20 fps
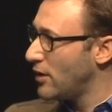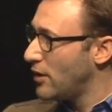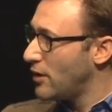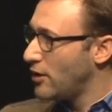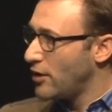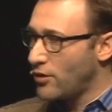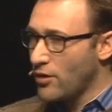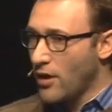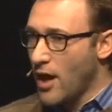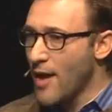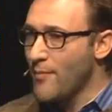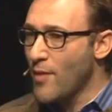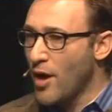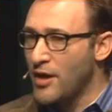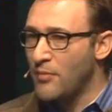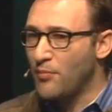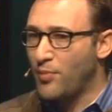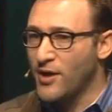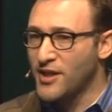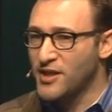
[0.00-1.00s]
You know, I'm
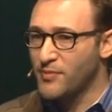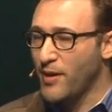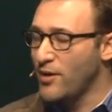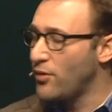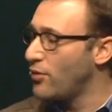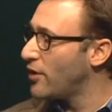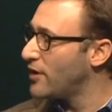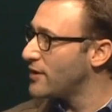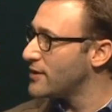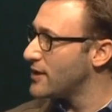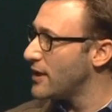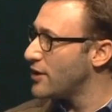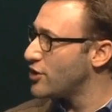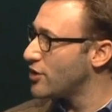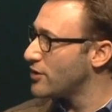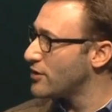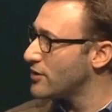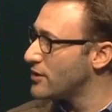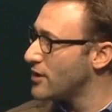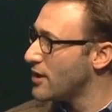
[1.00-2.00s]
unimpressed by
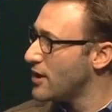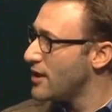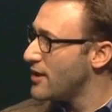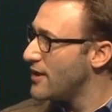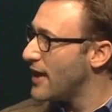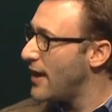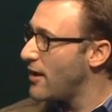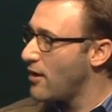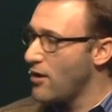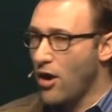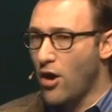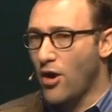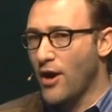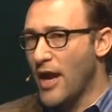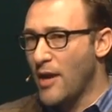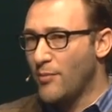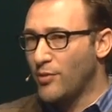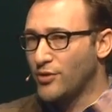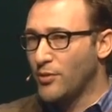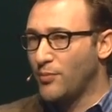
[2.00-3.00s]
organizations that are
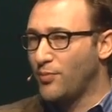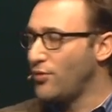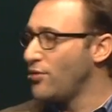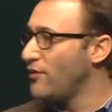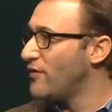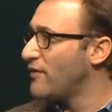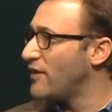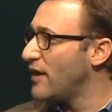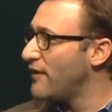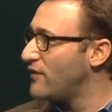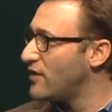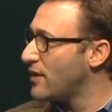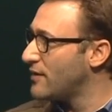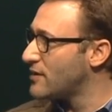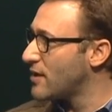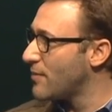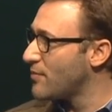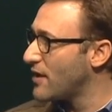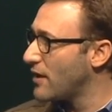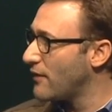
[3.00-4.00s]
able to prove that they've done
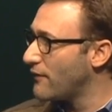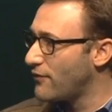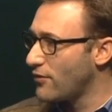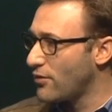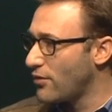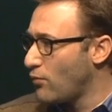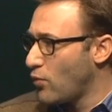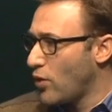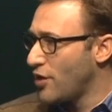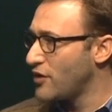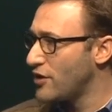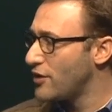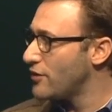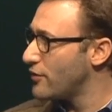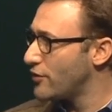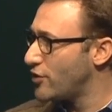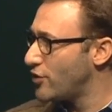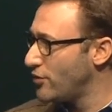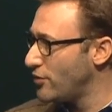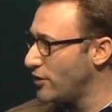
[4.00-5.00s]
something for 1 year or
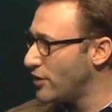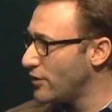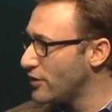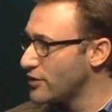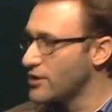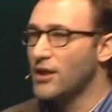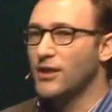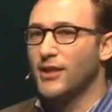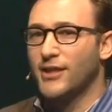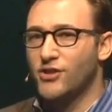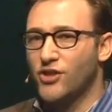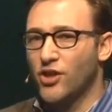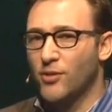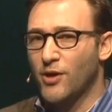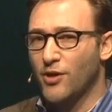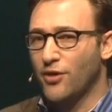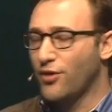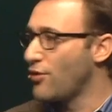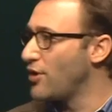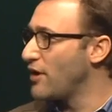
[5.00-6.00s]
2 years. Let's talk
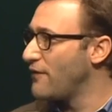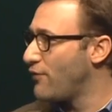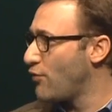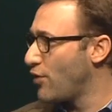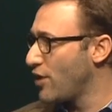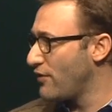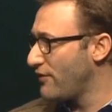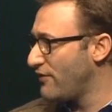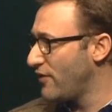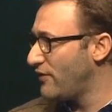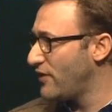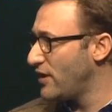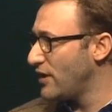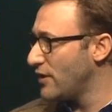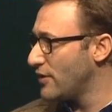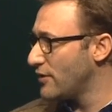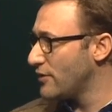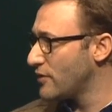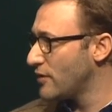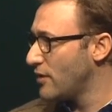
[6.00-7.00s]
about 30, 40, or 50
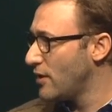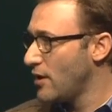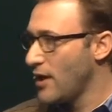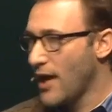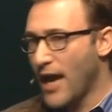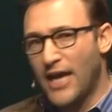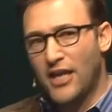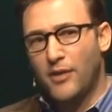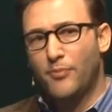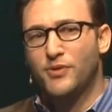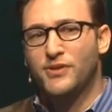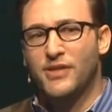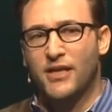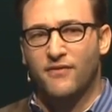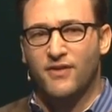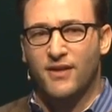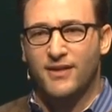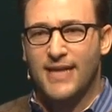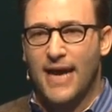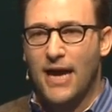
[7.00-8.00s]
years. 80% of
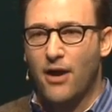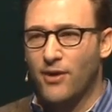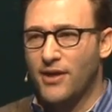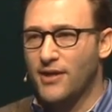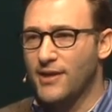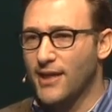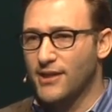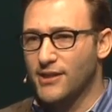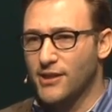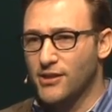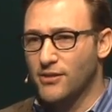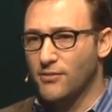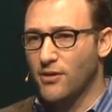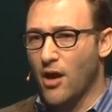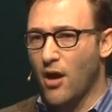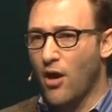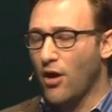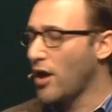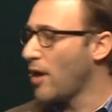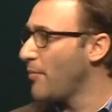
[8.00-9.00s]
the Dow Index
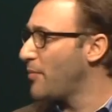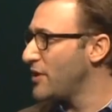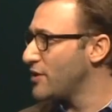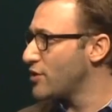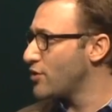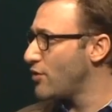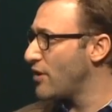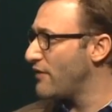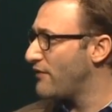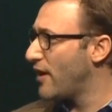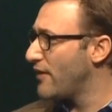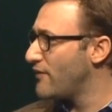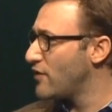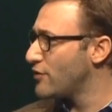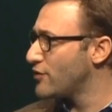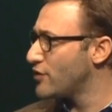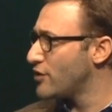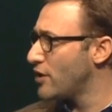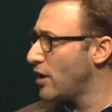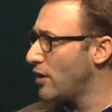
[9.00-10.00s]
are companies 35
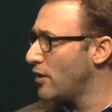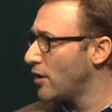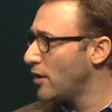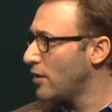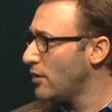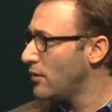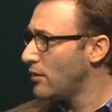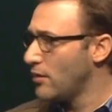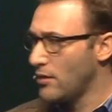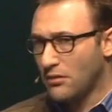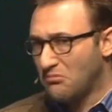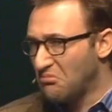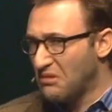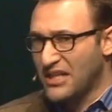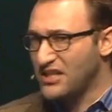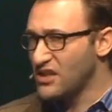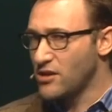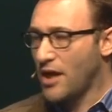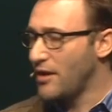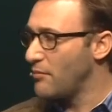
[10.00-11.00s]
years or younger.
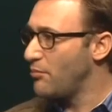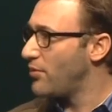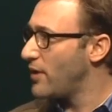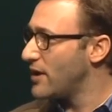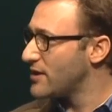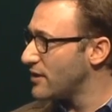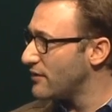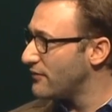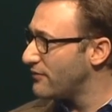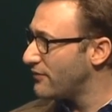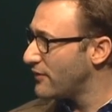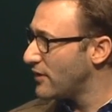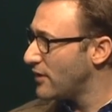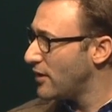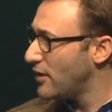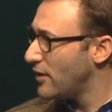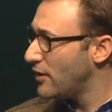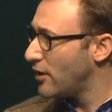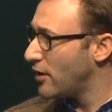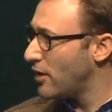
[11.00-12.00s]
That's not impressive.
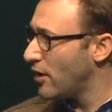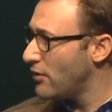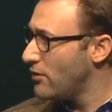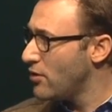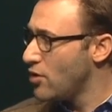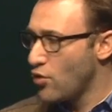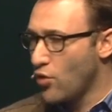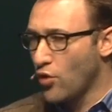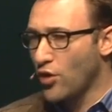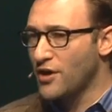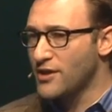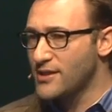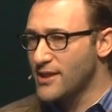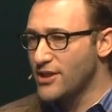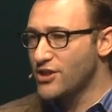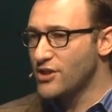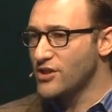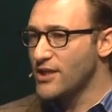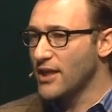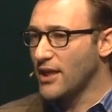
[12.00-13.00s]
You know,
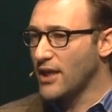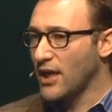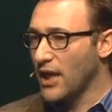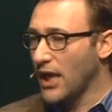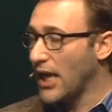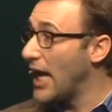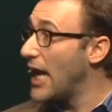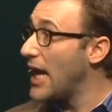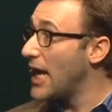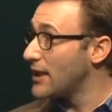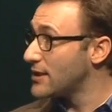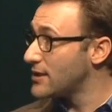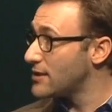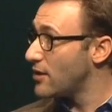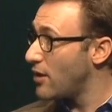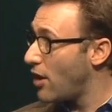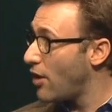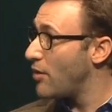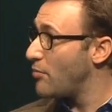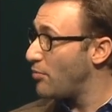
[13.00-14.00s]
organizations that can last
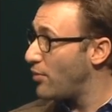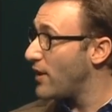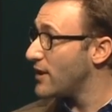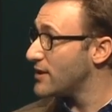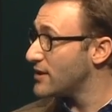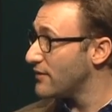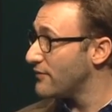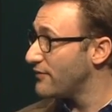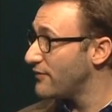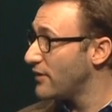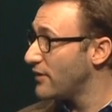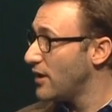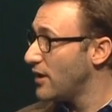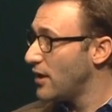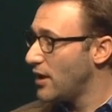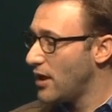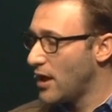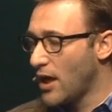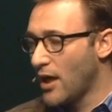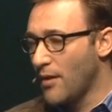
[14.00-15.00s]
are impressive.
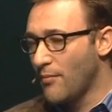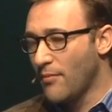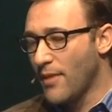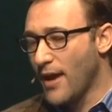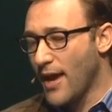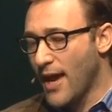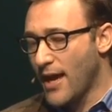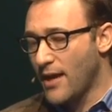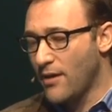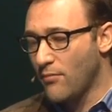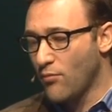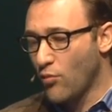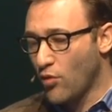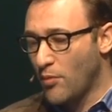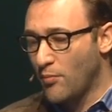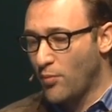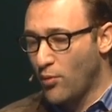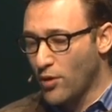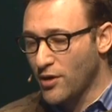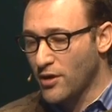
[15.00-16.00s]
And more
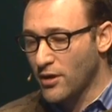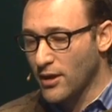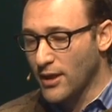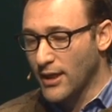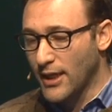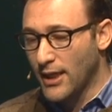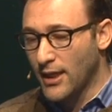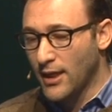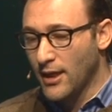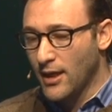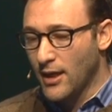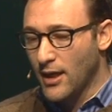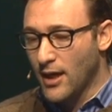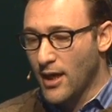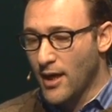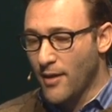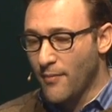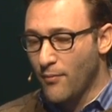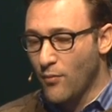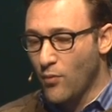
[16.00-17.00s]
importantly,
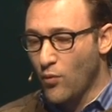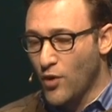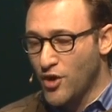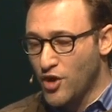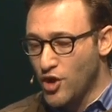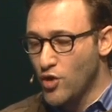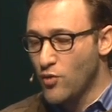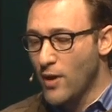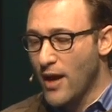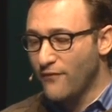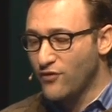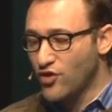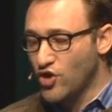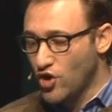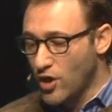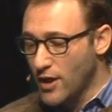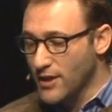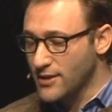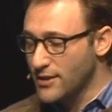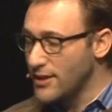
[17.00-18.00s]
when you have
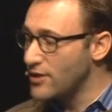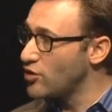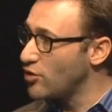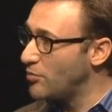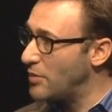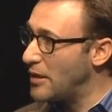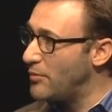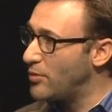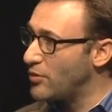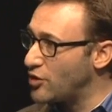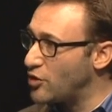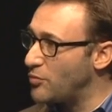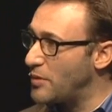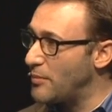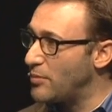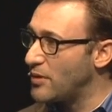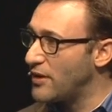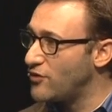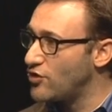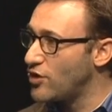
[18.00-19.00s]
trust in your people and your
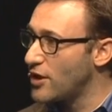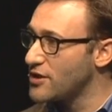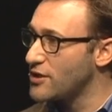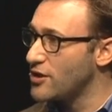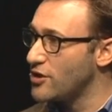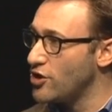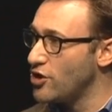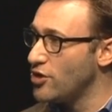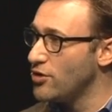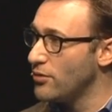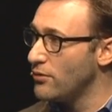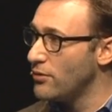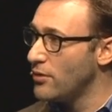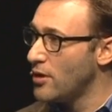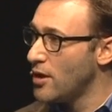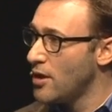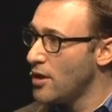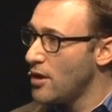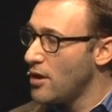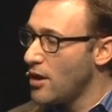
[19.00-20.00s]
people have trust in you,
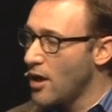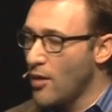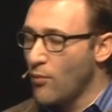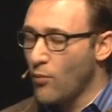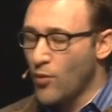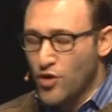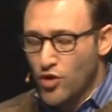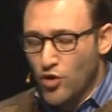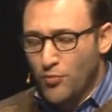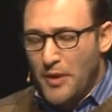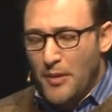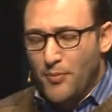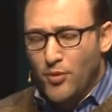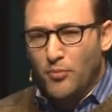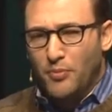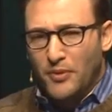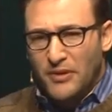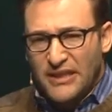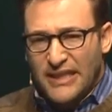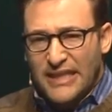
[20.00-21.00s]
when your people
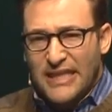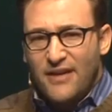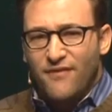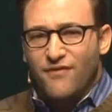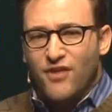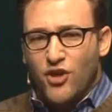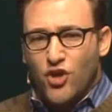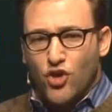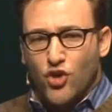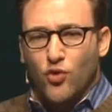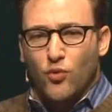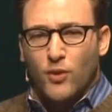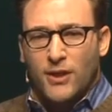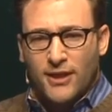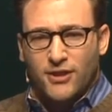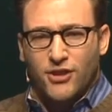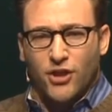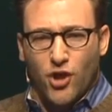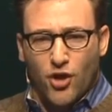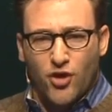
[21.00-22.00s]
believe that you're
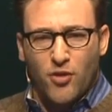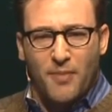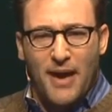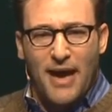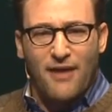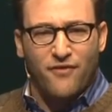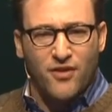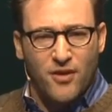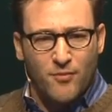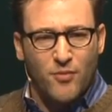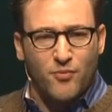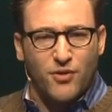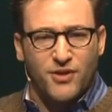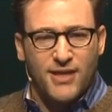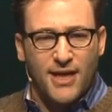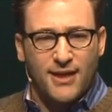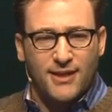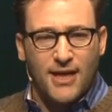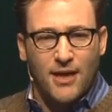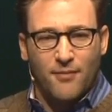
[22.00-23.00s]
willing to go to bat for them and
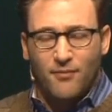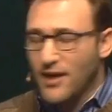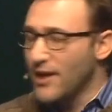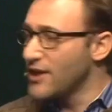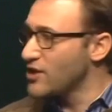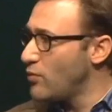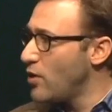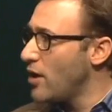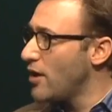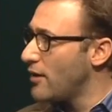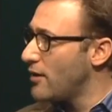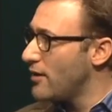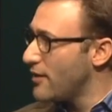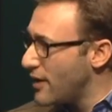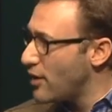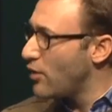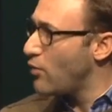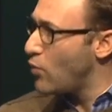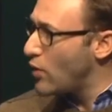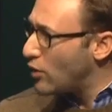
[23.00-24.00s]
protect them, guess what?
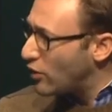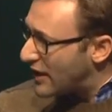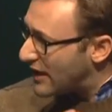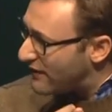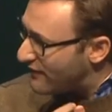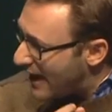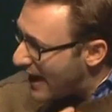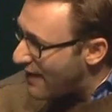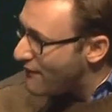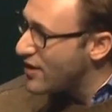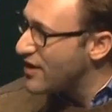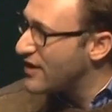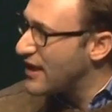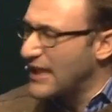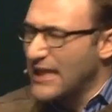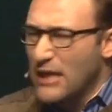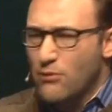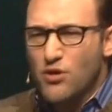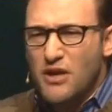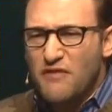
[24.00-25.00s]
They will give everything.
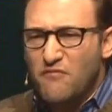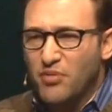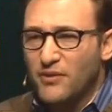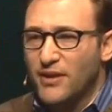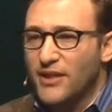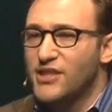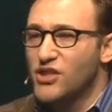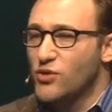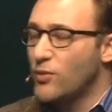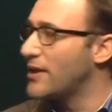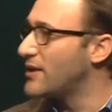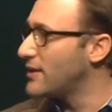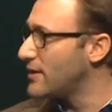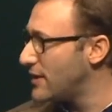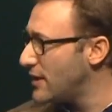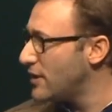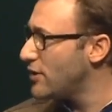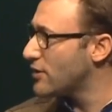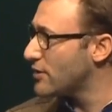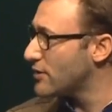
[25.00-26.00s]
They will give blood, sweat, and
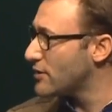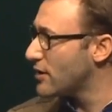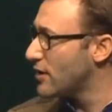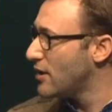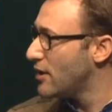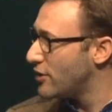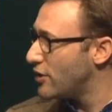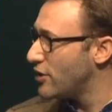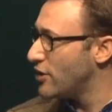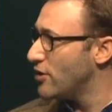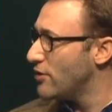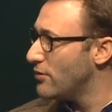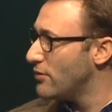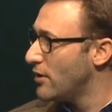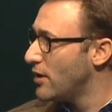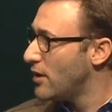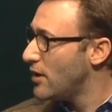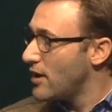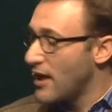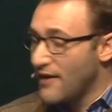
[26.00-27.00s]
tears to you.
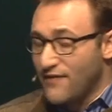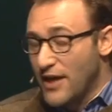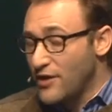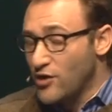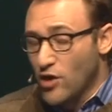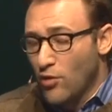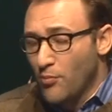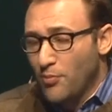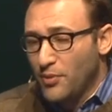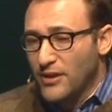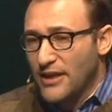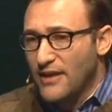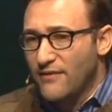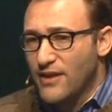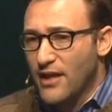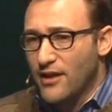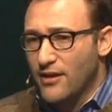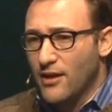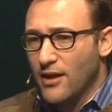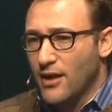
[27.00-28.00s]
If they don't believe
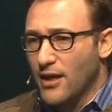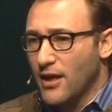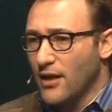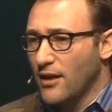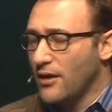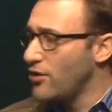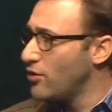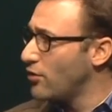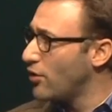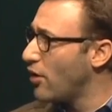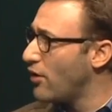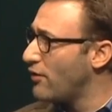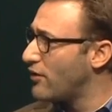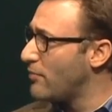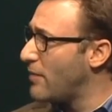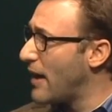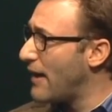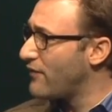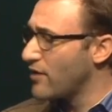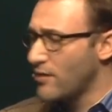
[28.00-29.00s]
that you'll go to
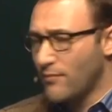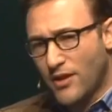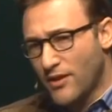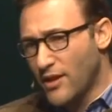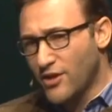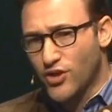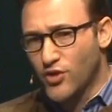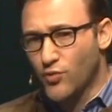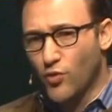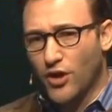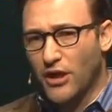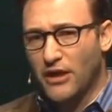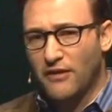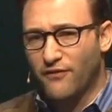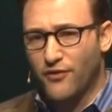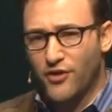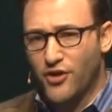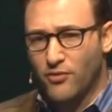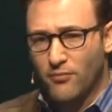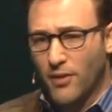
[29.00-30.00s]
bat for them, then they're just working
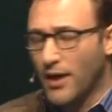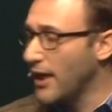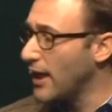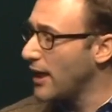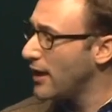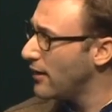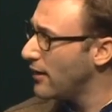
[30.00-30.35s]
for your money.